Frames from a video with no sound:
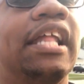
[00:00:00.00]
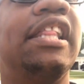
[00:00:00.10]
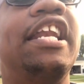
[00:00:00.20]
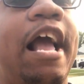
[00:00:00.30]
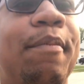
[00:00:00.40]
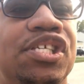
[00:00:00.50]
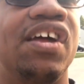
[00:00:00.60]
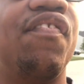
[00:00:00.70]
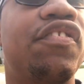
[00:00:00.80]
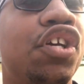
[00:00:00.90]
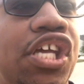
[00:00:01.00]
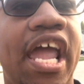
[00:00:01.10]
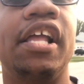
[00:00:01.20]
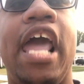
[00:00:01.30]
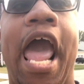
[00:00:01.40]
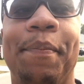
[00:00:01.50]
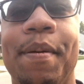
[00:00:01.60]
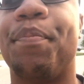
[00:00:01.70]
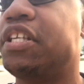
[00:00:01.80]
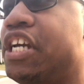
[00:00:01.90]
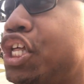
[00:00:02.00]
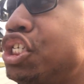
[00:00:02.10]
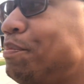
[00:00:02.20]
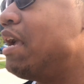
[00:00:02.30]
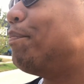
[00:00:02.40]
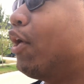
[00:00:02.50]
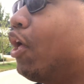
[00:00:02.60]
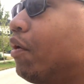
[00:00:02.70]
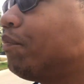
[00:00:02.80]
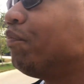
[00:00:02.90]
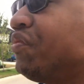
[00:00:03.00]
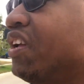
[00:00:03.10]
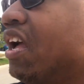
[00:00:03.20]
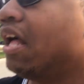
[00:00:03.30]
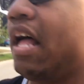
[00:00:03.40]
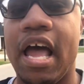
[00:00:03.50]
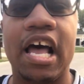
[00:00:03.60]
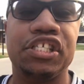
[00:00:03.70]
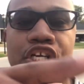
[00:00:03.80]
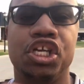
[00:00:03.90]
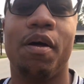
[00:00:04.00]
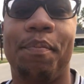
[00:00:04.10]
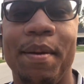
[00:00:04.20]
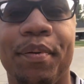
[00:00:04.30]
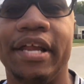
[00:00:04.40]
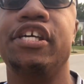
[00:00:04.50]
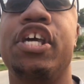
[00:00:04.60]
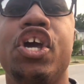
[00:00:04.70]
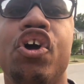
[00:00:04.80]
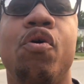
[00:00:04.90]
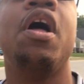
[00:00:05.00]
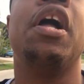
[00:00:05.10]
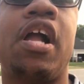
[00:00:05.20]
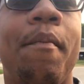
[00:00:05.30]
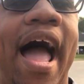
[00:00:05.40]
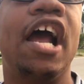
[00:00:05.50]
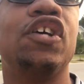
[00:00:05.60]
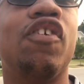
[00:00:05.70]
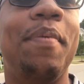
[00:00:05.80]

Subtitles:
get the neighbors involved and say happy birthday to these people. As in people like you, Tamayo's